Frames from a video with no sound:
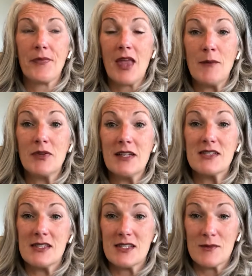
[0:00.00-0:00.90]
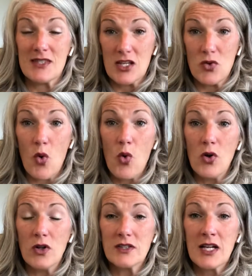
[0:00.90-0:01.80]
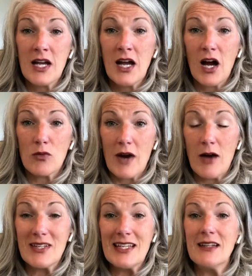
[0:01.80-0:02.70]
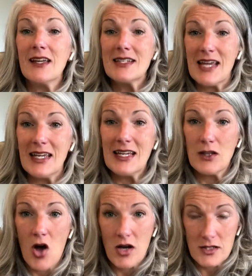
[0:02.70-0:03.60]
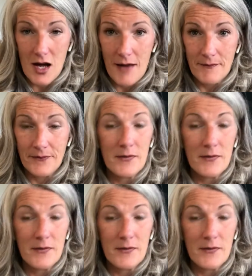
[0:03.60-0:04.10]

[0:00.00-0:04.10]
and belief systems that you hold around healing taking a long time,